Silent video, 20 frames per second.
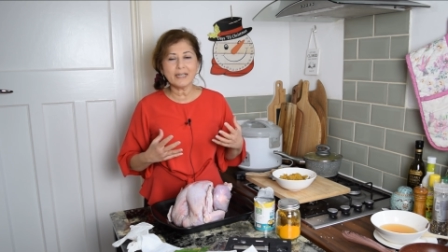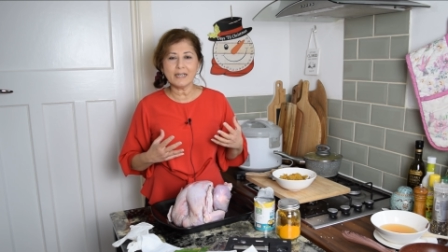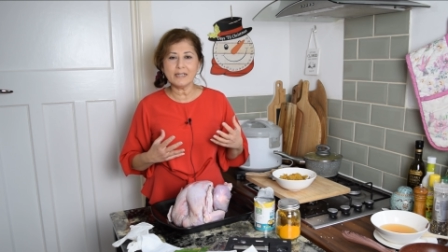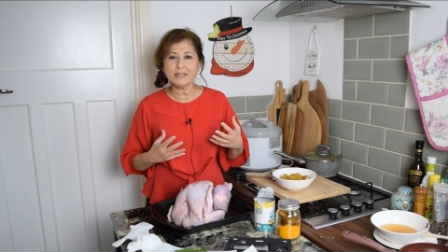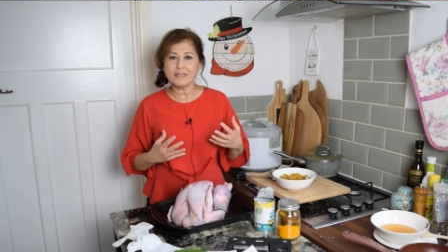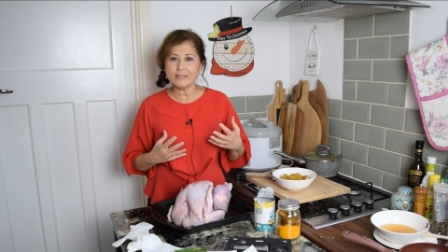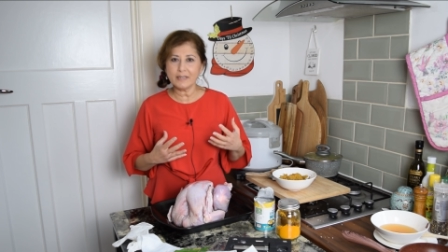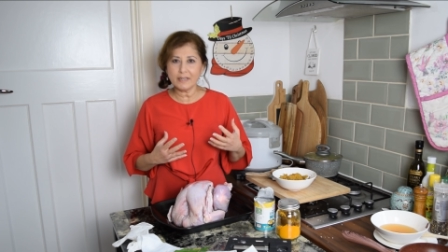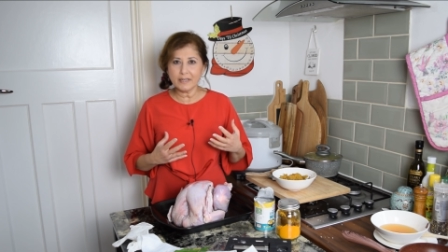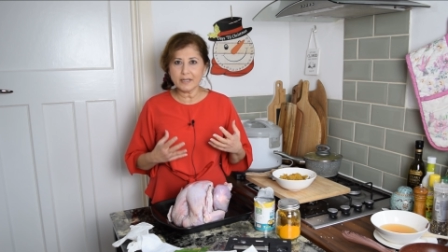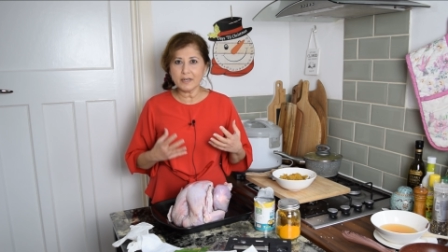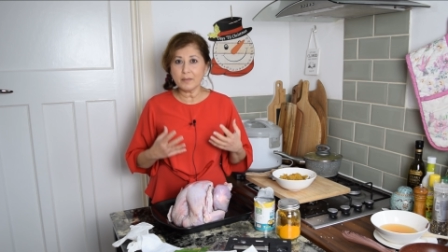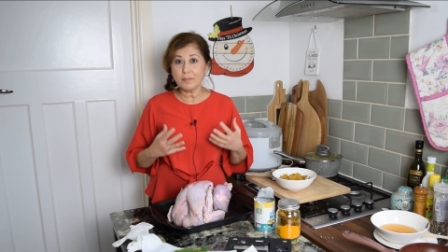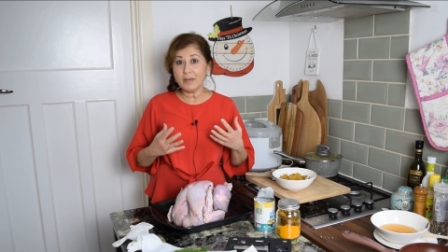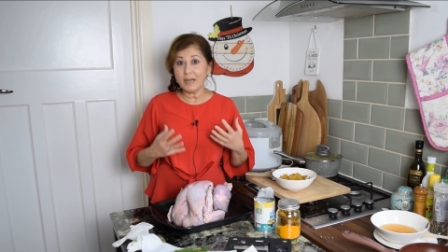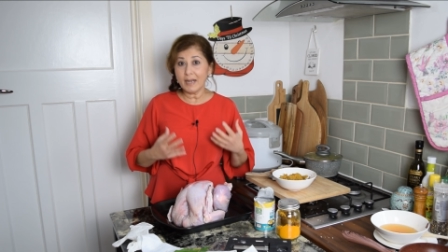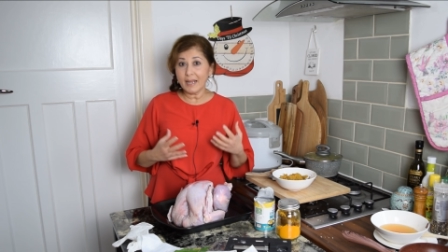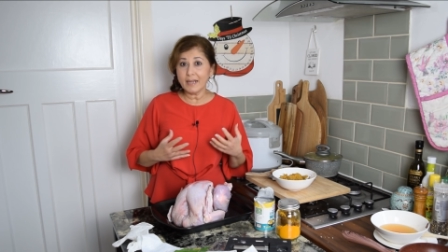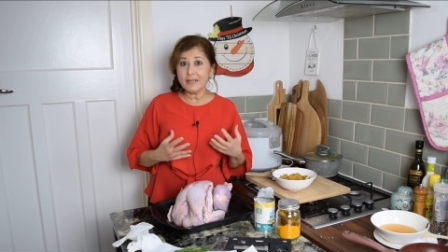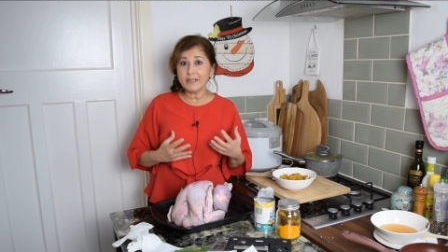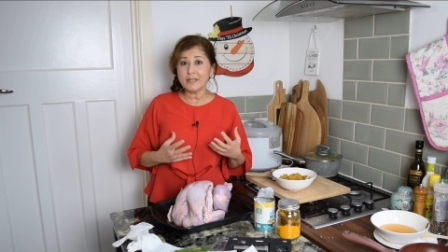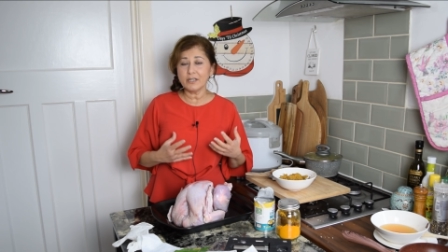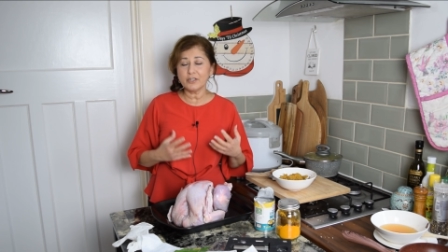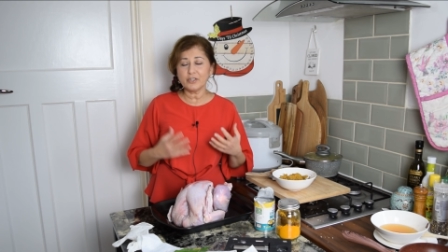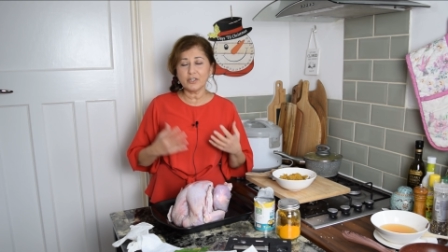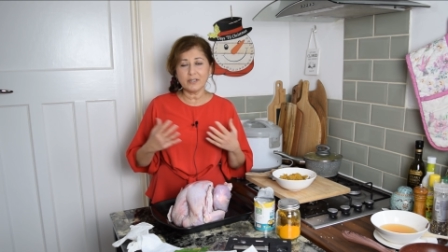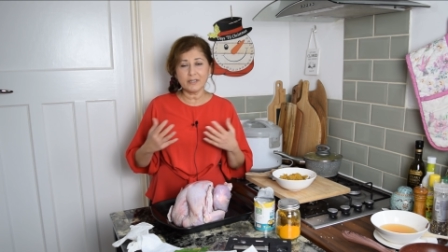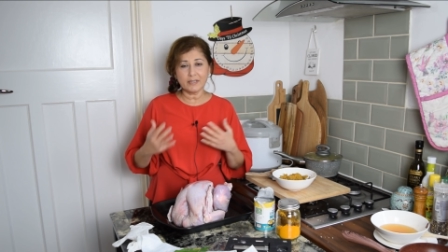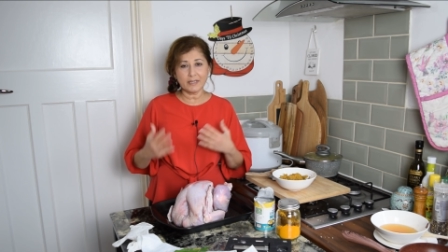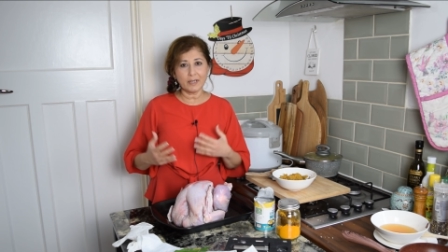considered a Malay
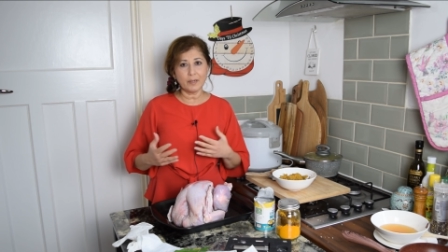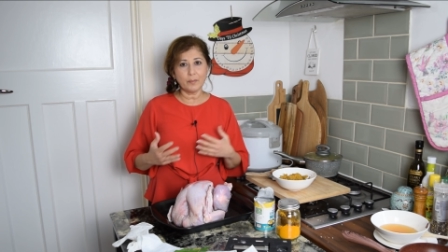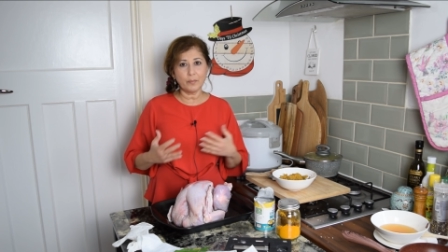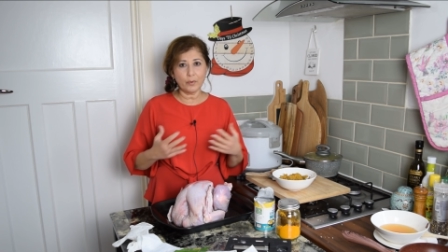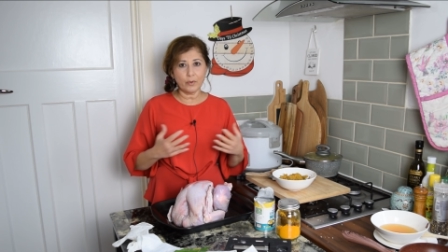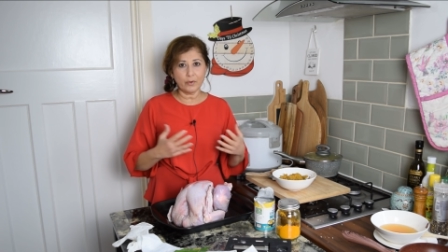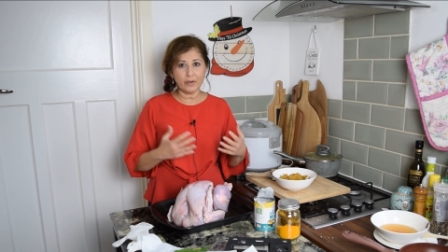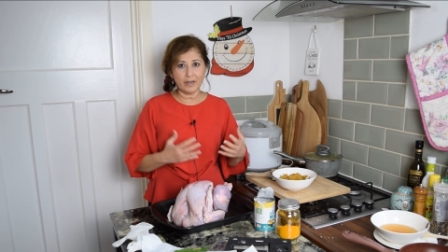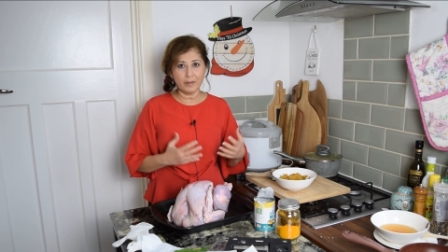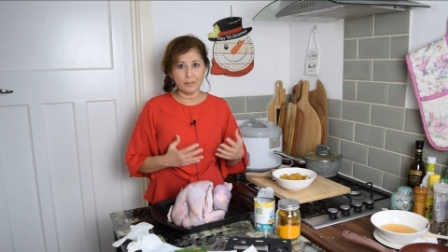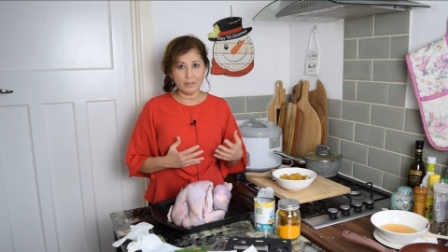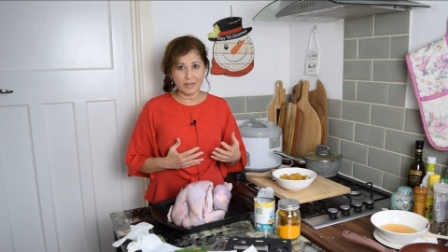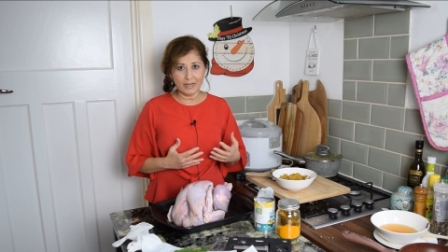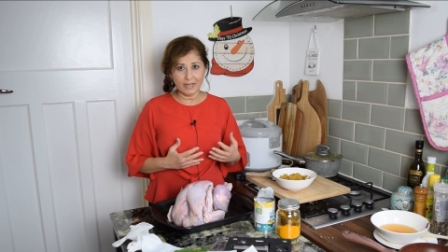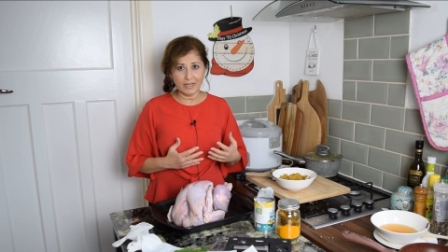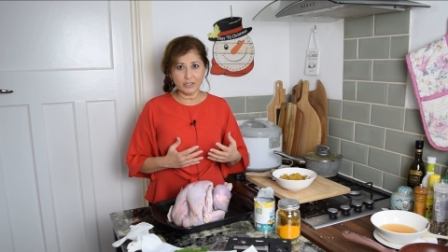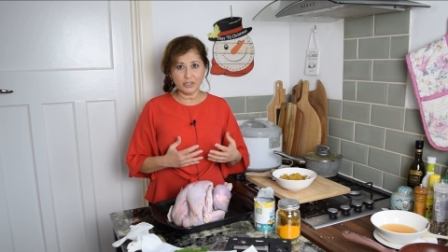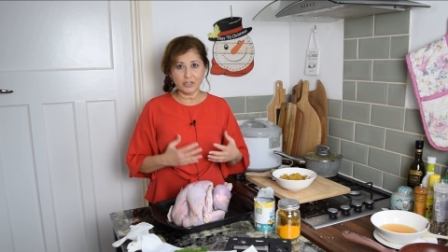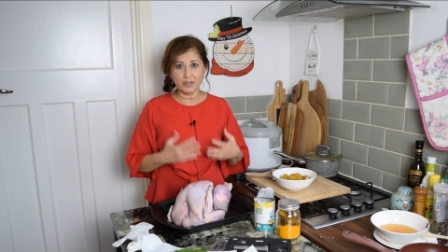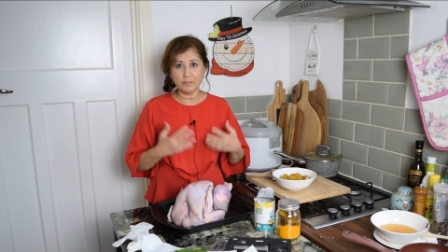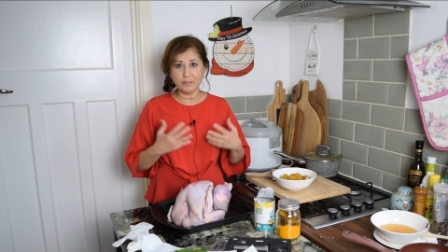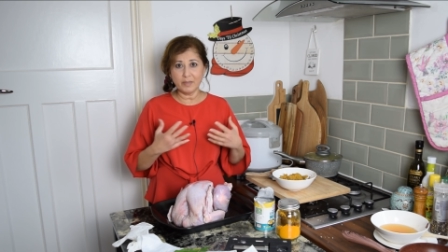dish in Singapore and Malaysia.